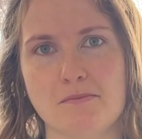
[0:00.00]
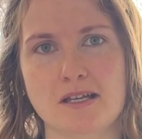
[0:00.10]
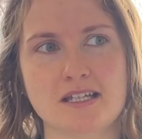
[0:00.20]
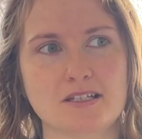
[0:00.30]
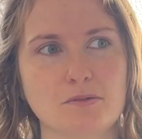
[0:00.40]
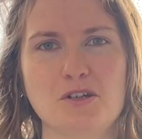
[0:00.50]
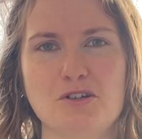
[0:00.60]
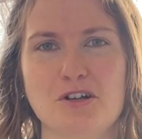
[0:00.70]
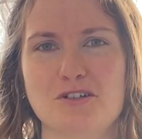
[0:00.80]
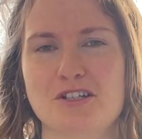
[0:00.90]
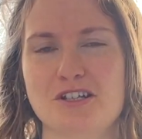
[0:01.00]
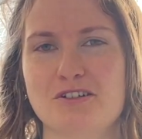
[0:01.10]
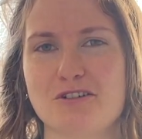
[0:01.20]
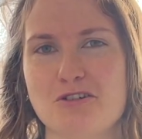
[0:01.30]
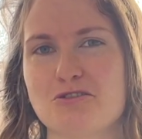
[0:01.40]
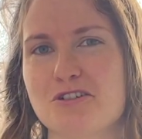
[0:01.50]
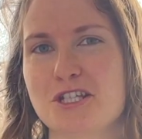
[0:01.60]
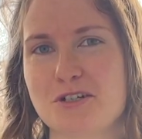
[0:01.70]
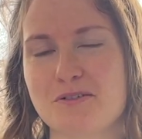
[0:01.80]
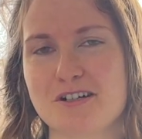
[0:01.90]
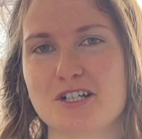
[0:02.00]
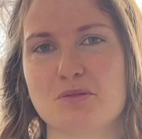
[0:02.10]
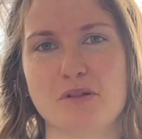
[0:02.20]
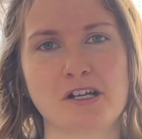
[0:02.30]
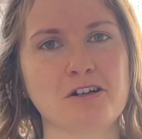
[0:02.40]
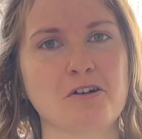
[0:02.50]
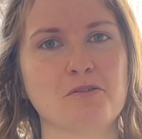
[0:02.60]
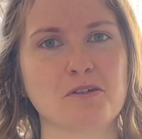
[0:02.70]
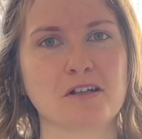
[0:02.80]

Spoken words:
is when you go to the grocery store, just bring your own